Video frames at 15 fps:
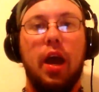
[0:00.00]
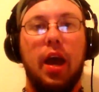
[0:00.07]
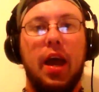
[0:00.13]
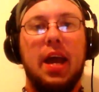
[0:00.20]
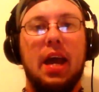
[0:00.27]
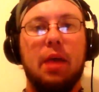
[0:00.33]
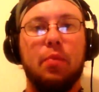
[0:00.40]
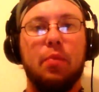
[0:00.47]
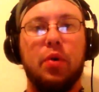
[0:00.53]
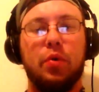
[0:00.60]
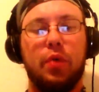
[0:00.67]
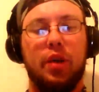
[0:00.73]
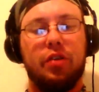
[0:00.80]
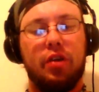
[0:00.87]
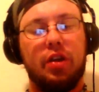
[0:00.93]
Hey, I'm
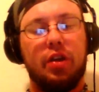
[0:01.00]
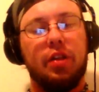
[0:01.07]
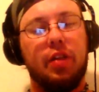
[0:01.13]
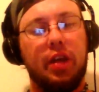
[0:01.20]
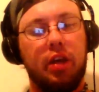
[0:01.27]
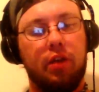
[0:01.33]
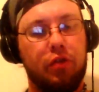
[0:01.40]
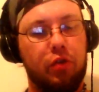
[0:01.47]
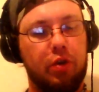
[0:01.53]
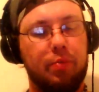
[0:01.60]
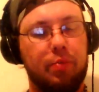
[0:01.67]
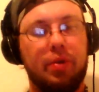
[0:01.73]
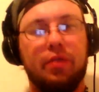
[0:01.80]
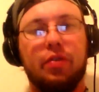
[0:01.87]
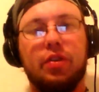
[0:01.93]
Windrazor, and thank you for joining
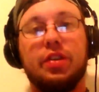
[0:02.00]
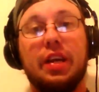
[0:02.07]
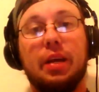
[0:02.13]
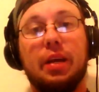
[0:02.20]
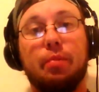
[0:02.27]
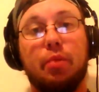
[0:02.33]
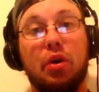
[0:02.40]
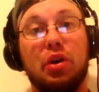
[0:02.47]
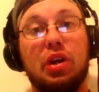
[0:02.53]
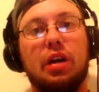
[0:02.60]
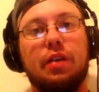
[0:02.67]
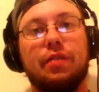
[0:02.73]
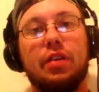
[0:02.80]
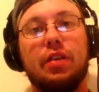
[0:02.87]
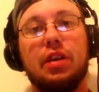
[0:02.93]
me for the second part
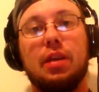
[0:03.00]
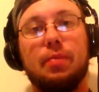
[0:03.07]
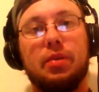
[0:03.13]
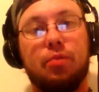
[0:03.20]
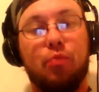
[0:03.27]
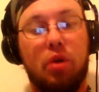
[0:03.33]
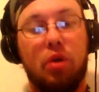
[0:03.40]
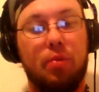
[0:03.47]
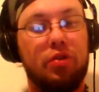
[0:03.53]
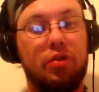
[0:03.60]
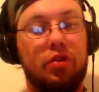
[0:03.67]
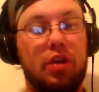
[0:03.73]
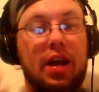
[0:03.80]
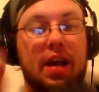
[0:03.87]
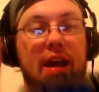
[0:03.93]
of the Nemesis
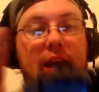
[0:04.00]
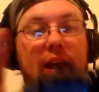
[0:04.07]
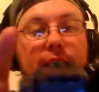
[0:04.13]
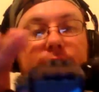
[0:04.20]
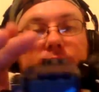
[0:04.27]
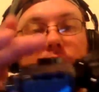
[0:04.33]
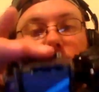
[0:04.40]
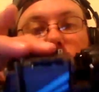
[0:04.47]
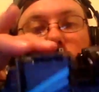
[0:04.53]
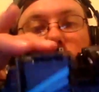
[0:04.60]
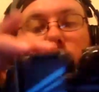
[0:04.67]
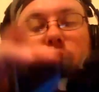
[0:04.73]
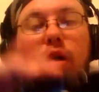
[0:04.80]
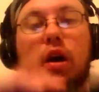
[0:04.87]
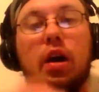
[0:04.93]
Primars. I have
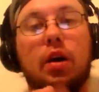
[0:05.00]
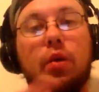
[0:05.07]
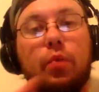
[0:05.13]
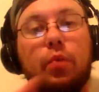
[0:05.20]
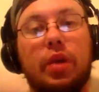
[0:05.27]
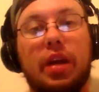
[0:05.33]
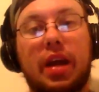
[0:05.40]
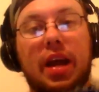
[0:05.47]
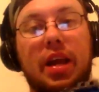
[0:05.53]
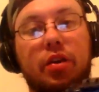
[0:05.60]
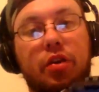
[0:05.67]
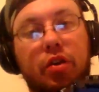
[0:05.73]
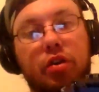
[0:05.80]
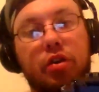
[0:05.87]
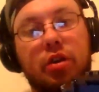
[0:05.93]
uh, went ahead
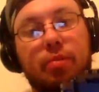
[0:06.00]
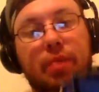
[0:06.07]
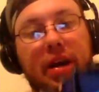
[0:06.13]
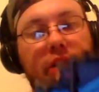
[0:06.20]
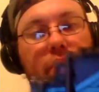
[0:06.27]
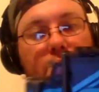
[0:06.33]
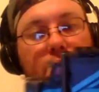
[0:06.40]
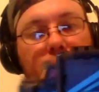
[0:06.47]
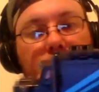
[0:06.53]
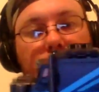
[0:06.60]
and turned him back into his